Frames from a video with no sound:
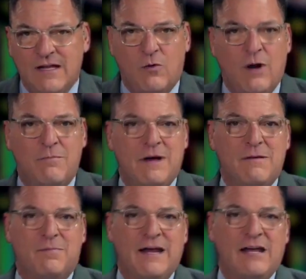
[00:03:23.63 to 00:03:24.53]
They don't want
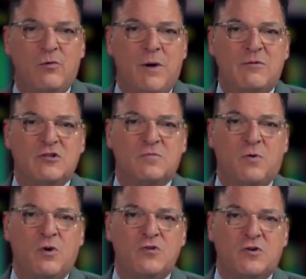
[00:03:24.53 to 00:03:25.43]
men playing in women's
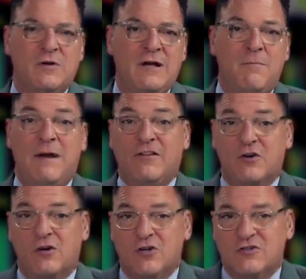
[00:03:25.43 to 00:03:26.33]
sports or men
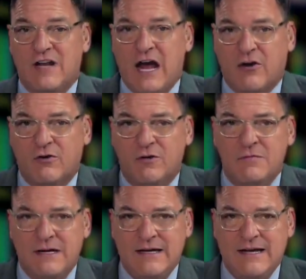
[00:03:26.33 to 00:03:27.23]
in the girls' locker
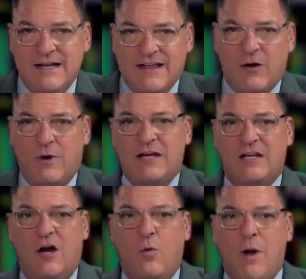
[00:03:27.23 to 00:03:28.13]
room. They don't
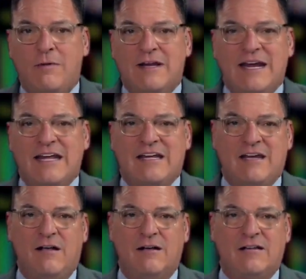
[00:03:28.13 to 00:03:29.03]
want young women getting
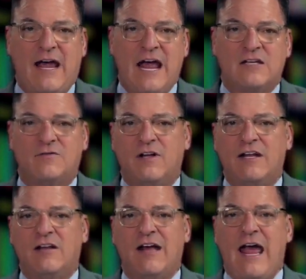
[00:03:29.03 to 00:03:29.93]
killed at the hands of
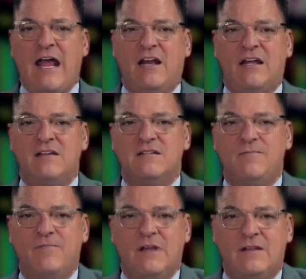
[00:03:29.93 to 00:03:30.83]
illegal
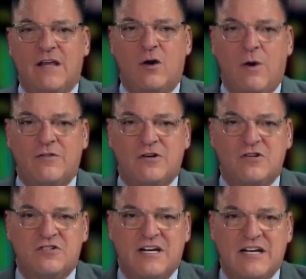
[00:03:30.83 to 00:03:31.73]
aliens. They don't want
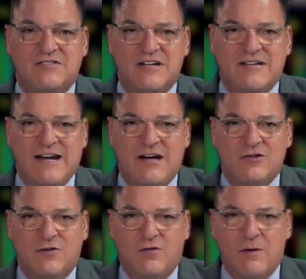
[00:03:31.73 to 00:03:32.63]
their cities and
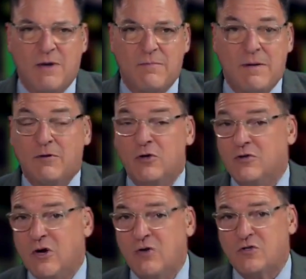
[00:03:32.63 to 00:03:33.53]
towns overrun by people
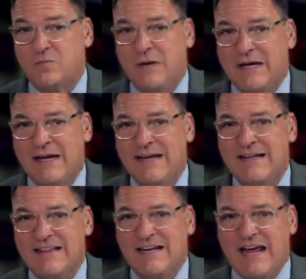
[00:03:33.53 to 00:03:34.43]
who don't speak
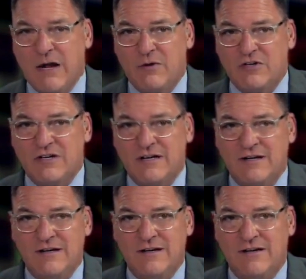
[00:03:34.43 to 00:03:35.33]
the language
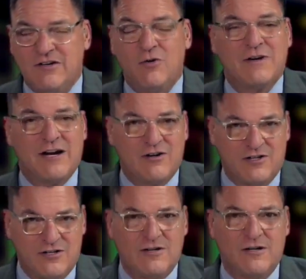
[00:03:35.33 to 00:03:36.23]
and don't care
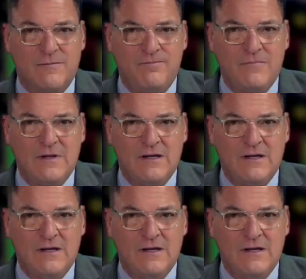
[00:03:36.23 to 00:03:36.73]
to learn.